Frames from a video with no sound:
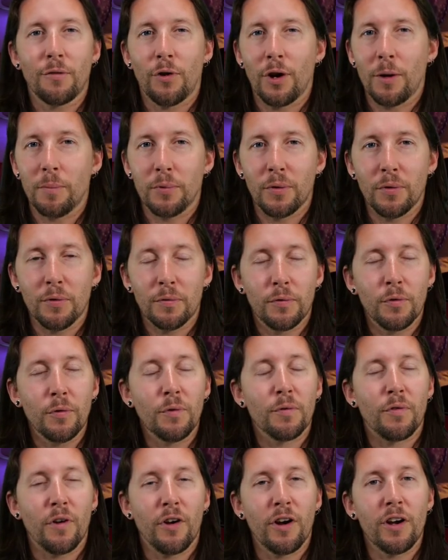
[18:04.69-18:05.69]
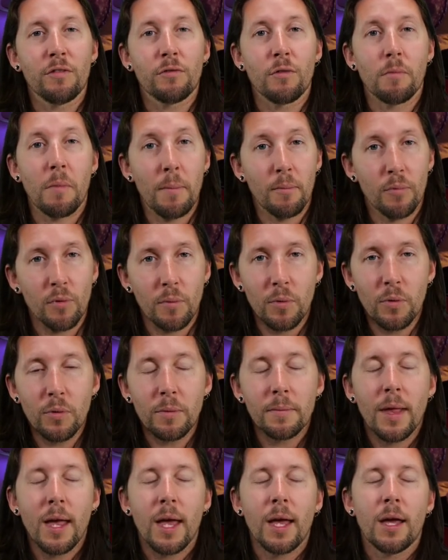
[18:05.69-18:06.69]
very beautiful, very rememberable,
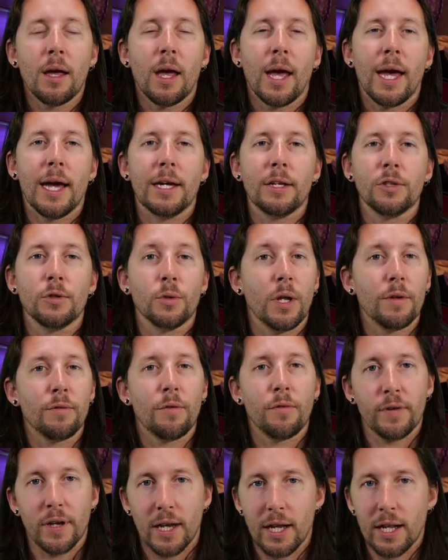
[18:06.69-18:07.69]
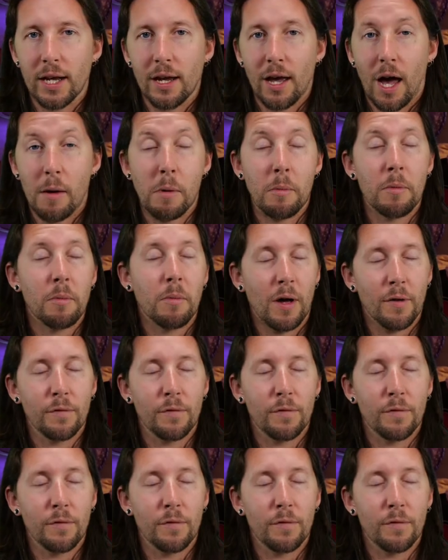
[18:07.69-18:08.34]
and you'll never forget it. I remember my